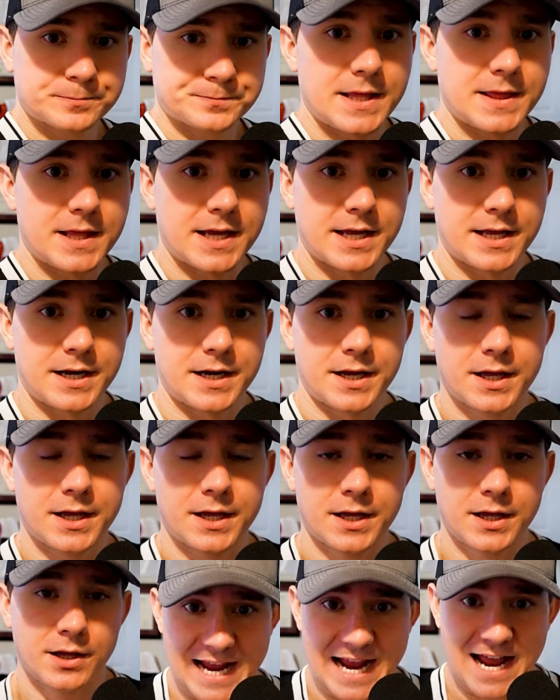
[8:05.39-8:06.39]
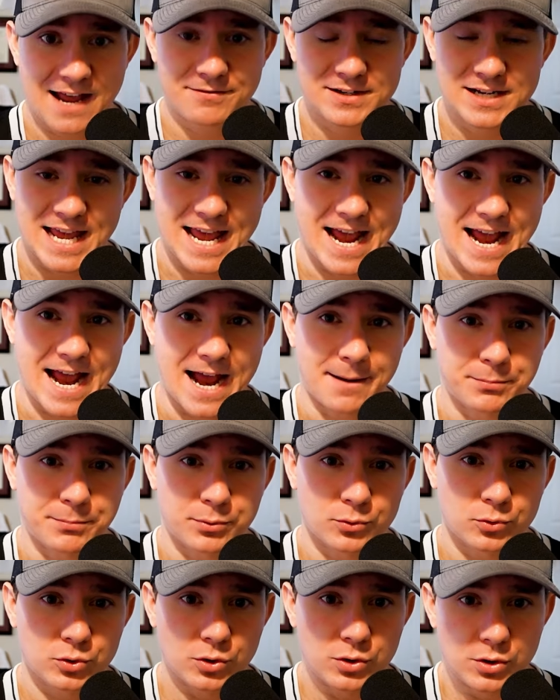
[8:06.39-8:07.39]
And then have an
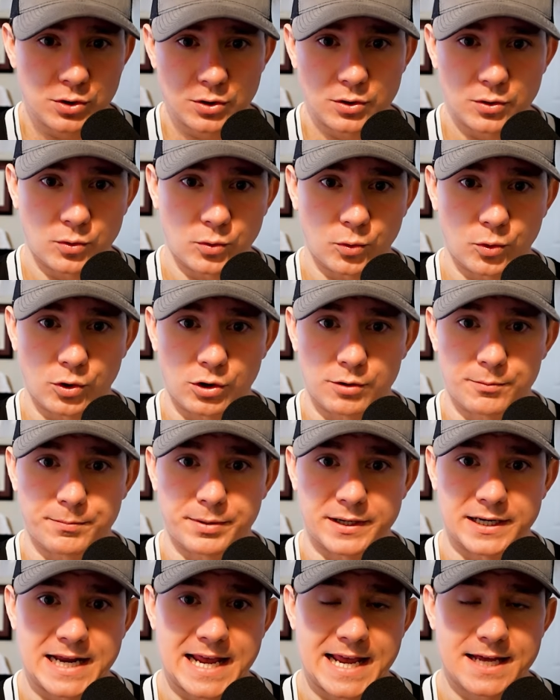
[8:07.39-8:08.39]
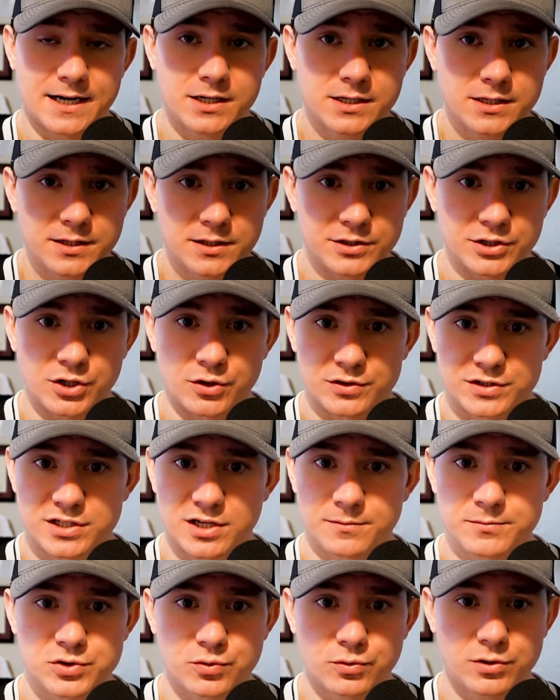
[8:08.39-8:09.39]
apple or a banana, you know,
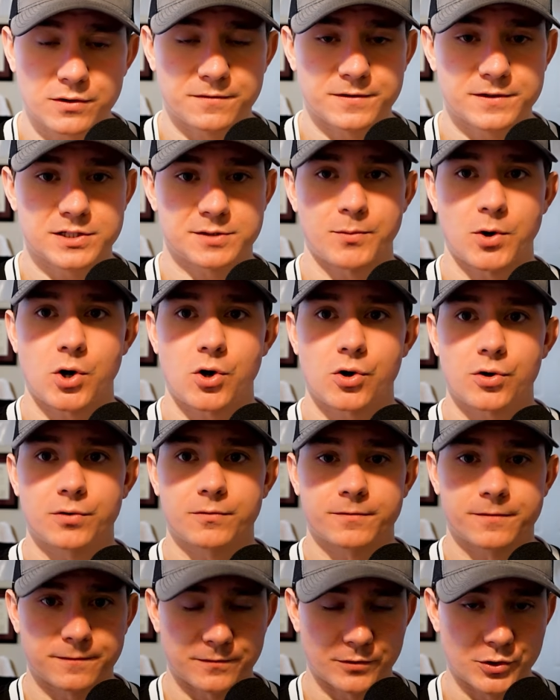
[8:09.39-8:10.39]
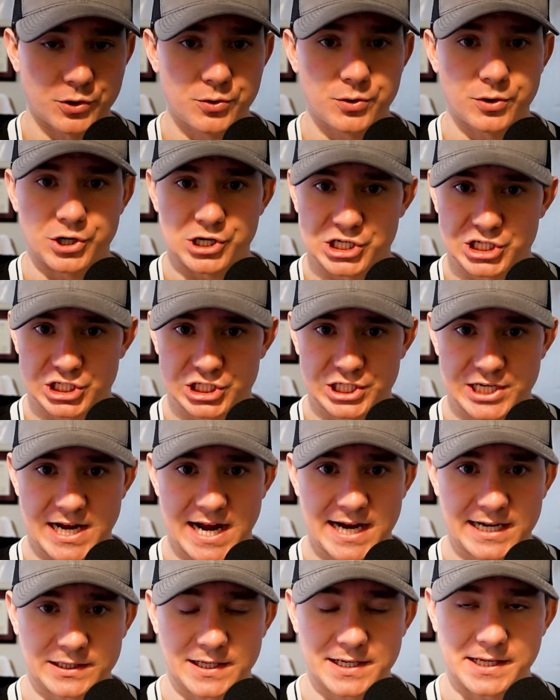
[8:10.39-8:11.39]
some sort of small fruit or
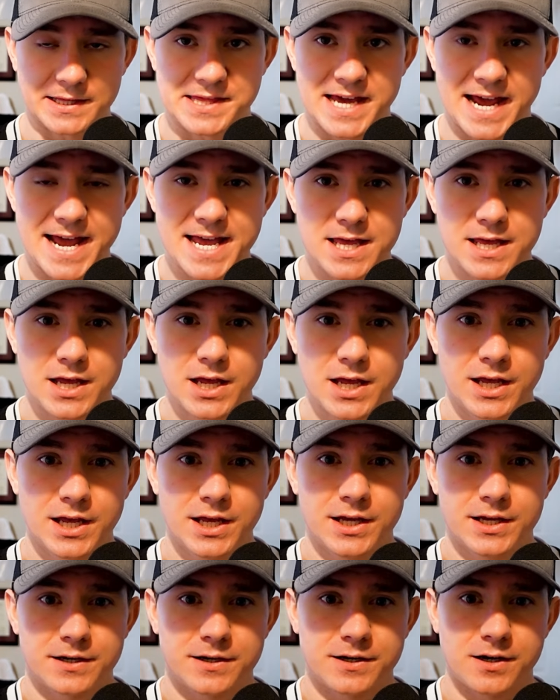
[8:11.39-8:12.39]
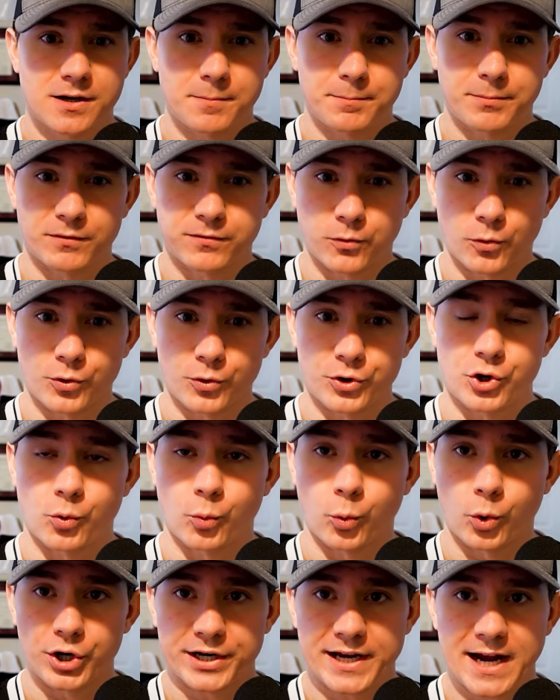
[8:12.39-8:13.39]
snack like that um, before your
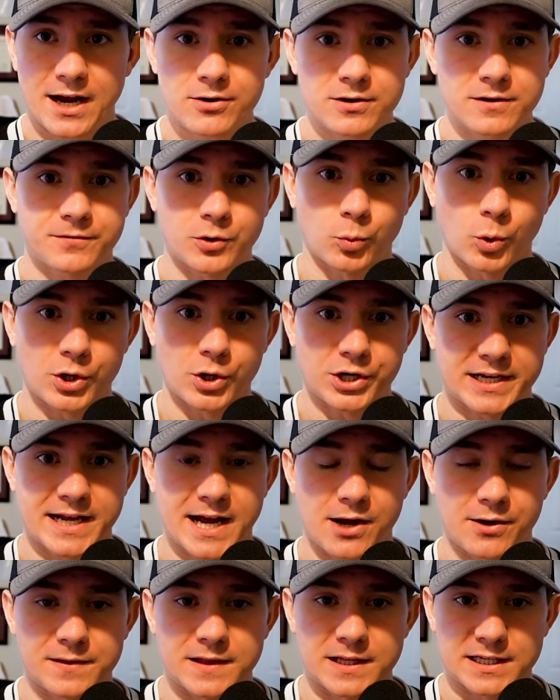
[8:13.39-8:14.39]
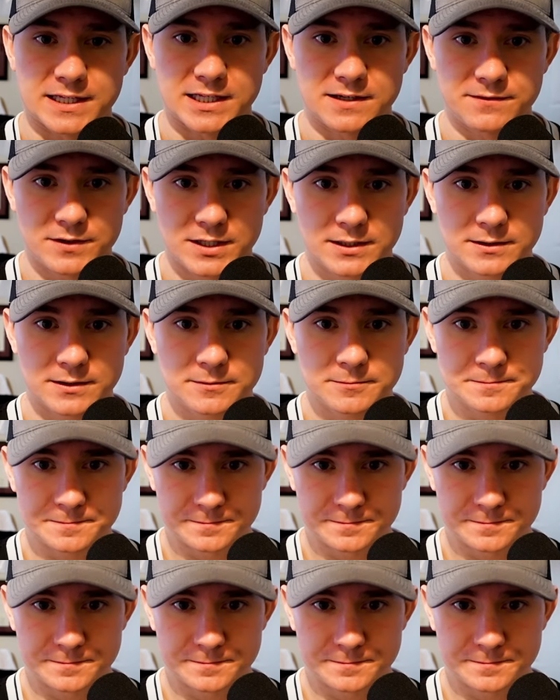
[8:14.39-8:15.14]
workout if you're working out in the evening,